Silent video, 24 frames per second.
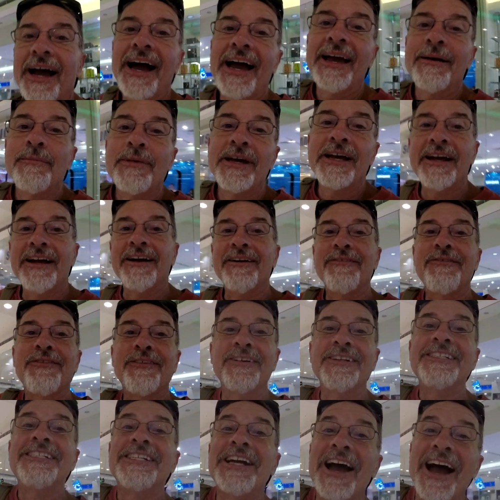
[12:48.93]
I'm here
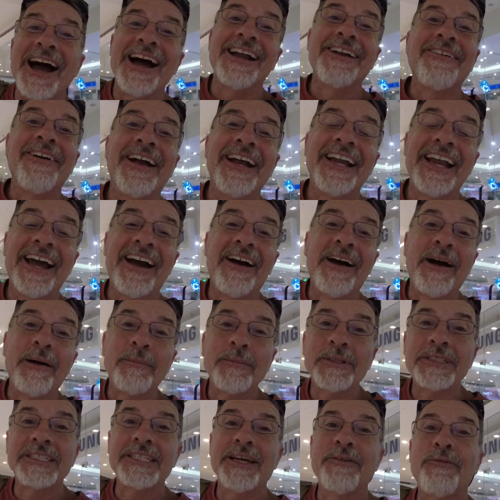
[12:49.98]
for John right now. I'm
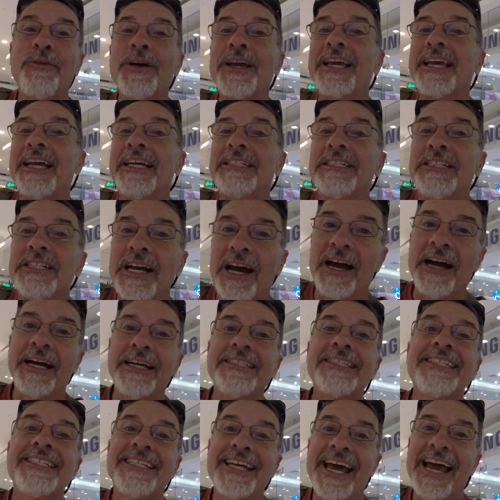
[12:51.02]
gonna see if we can get
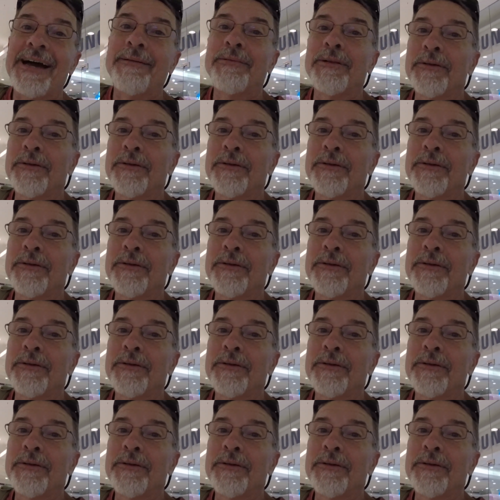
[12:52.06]
John's tablet